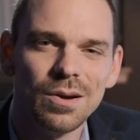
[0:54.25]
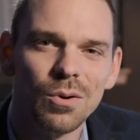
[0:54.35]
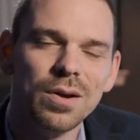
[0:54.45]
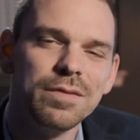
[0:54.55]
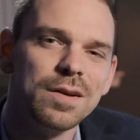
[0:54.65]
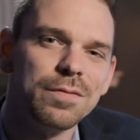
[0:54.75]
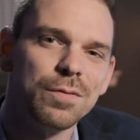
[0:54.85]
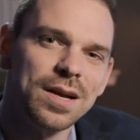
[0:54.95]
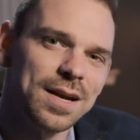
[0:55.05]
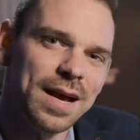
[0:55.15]
or even if
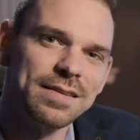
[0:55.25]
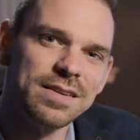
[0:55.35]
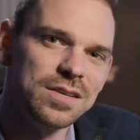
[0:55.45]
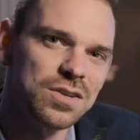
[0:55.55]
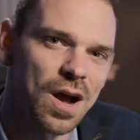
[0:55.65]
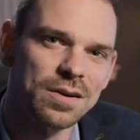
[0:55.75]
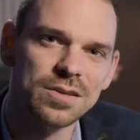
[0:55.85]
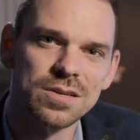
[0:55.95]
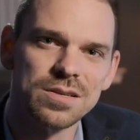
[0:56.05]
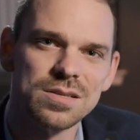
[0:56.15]
we're connecting
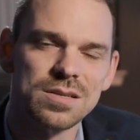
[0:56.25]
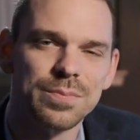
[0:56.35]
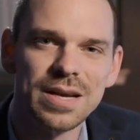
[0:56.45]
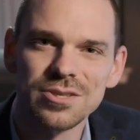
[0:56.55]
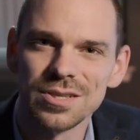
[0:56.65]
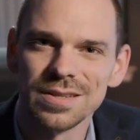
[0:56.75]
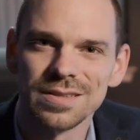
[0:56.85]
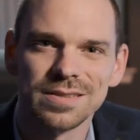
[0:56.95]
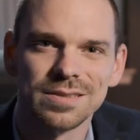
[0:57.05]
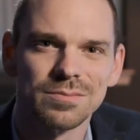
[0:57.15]
doctors to
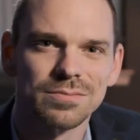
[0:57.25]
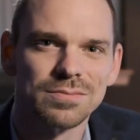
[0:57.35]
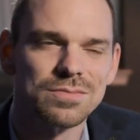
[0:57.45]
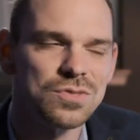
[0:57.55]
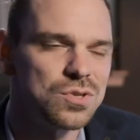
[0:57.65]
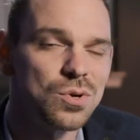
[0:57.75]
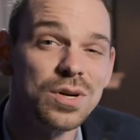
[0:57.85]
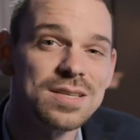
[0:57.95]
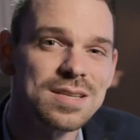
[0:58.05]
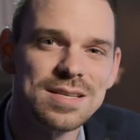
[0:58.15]
patients,
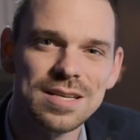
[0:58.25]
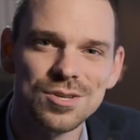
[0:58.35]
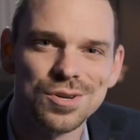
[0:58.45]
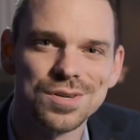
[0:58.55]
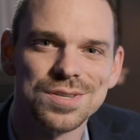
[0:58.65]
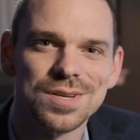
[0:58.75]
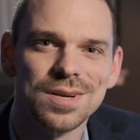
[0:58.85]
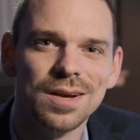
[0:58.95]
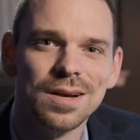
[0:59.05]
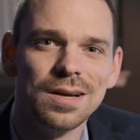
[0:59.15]
students to teachers,
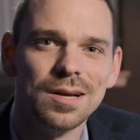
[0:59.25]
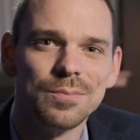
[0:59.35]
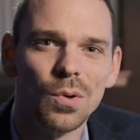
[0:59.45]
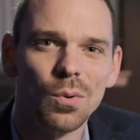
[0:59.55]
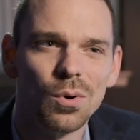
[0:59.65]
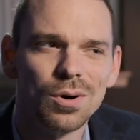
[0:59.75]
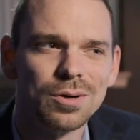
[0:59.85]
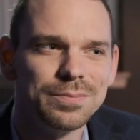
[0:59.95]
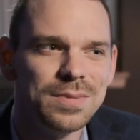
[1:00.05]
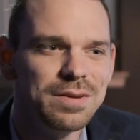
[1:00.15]

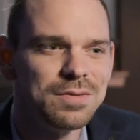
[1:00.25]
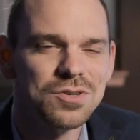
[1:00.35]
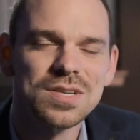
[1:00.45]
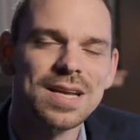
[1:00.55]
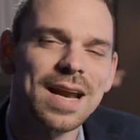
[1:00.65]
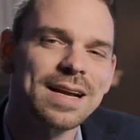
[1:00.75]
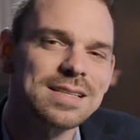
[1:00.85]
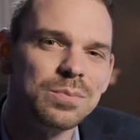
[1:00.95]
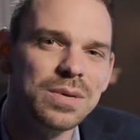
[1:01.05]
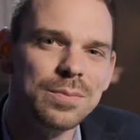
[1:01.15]
or even just
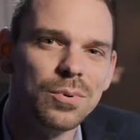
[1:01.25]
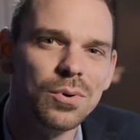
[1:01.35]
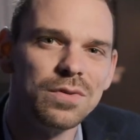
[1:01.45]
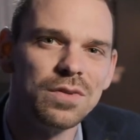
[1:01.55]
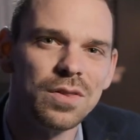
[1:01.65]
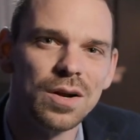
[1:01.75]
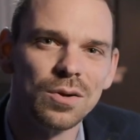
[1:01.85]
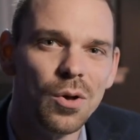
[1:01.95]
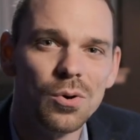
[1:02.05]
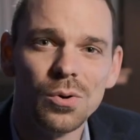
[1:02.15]
connecting people to
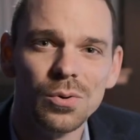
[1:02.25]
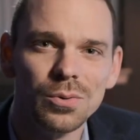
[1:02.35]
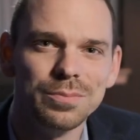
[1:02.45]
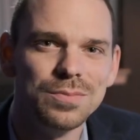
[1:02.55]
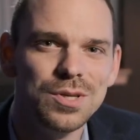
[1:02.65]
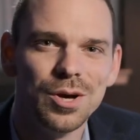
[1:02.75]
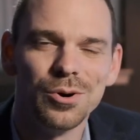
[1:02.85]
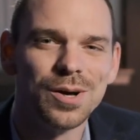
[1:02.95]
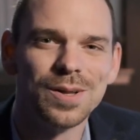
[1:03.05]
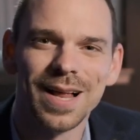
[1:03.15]
their local
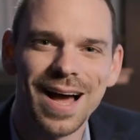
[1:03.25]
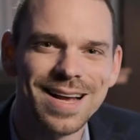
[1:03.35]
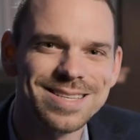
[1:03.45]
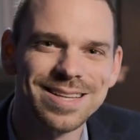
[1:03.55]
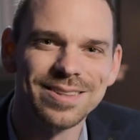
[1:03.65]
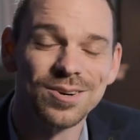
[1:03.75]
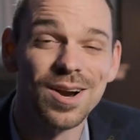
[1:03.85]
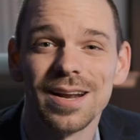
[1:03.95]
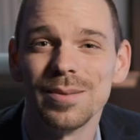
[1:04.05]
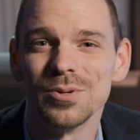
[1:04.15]
yoga class that they're
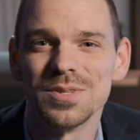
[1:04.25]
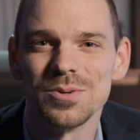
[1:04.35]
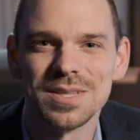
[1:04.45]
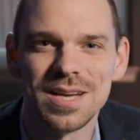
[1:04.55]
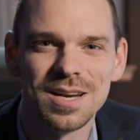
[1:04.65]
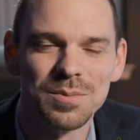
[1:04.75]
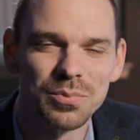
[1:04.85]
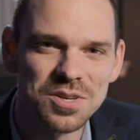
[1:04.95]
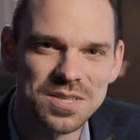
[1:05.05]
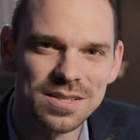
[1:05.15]
able to attend in
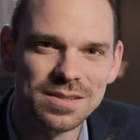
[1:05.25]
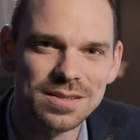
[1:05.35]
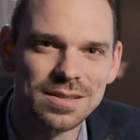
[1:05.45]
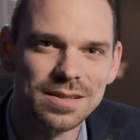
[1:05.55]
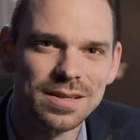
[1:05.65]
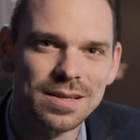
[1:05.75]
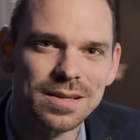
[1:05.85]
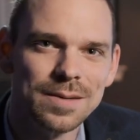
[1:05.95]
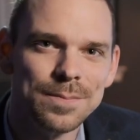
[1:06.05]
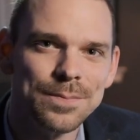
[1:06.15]
person.
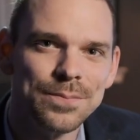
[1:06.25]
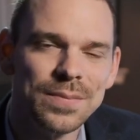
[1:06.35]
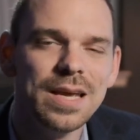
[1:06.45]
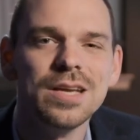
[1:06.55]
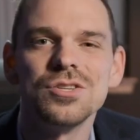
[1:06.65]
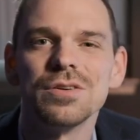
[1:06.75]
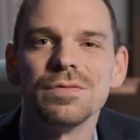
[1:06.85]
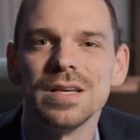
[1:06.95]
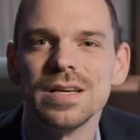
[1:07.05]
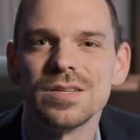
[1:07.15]
Each
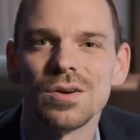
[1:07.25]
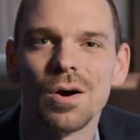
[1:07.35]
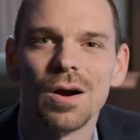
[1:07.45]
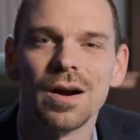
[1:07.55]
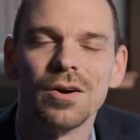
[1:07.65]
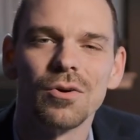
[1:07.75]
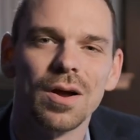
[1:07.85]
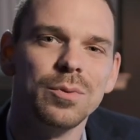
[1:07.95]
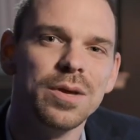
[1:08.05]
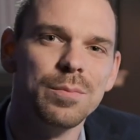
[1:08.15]
of these are
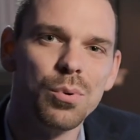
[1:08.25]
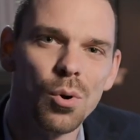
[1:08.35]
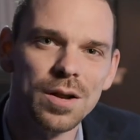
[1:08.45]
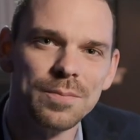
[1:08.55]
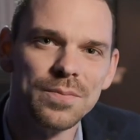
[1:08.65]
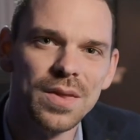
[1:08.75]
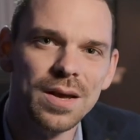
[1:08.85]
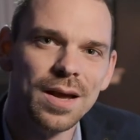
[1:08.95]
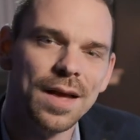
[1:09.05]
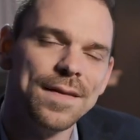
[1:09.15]
incredibly important,
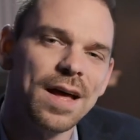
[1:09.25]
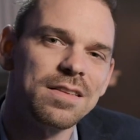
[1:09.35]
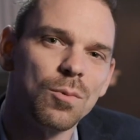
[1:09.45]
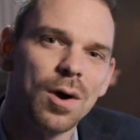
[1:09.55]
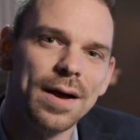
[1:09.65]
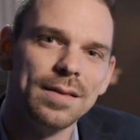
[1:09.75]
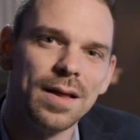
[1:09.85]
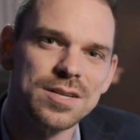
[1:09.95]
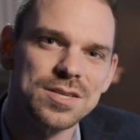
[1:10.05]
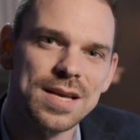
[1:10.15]
and that's why
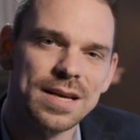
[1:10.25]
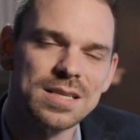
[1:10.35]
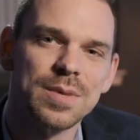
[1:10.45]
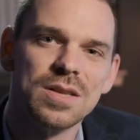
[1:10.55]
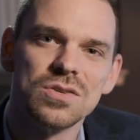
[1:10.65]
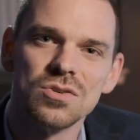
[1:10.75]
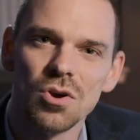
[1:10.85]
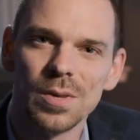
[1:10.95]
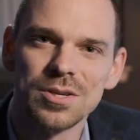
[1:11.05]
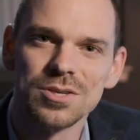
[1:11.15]
Logitech spends
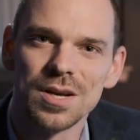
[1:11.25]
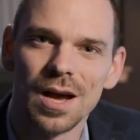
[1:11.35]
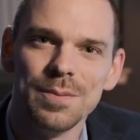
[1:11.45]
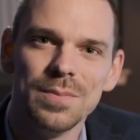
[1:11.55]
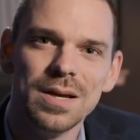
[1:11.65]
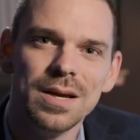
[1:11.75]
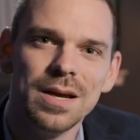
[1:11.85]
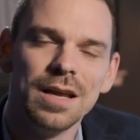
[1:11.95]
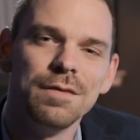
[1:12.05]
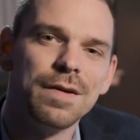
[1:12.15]
so much time
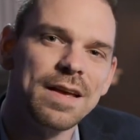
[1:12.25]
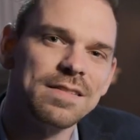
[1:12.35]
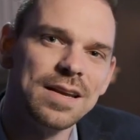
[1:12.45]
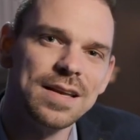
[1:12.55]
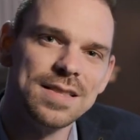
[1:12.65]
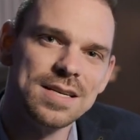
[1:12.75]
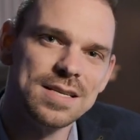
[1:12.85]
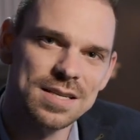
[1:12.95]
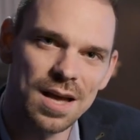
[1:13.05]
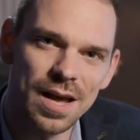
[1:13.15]
investing in the
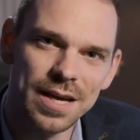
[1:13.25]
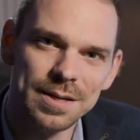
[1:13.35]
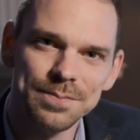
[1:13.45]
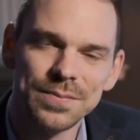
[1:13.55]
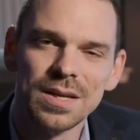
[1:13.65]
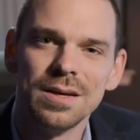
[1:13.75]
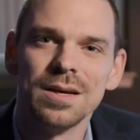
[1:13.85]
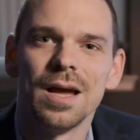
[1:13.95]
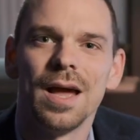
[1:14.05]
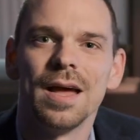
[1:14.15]
design
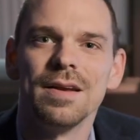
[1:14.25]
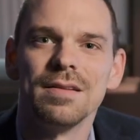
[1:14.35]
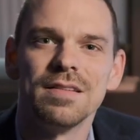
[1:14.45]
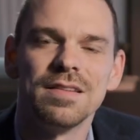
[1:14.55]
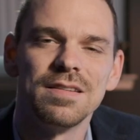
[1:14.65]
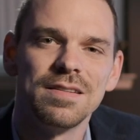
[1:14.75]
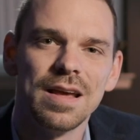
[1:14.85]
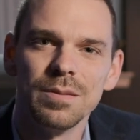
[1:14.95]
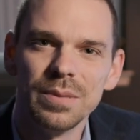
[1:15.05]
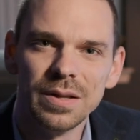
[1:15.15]
and the
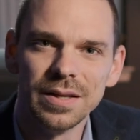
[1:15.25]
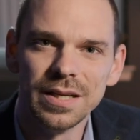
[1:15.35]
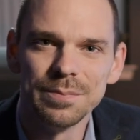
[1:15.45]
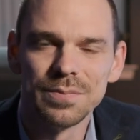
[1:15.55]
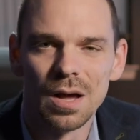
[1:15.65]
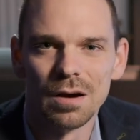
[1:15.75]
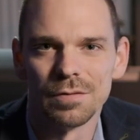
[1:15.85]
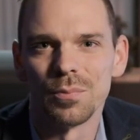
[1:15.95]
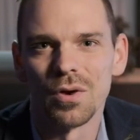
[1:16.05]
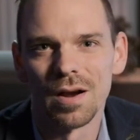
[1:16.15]
sustainability of
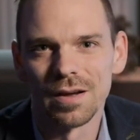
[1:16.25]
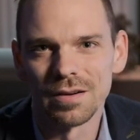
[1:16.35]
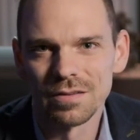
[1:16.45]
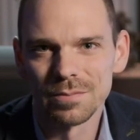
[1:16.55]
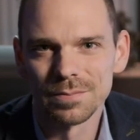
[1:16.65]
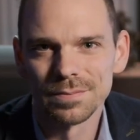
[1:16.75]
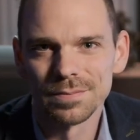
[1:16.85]
our products.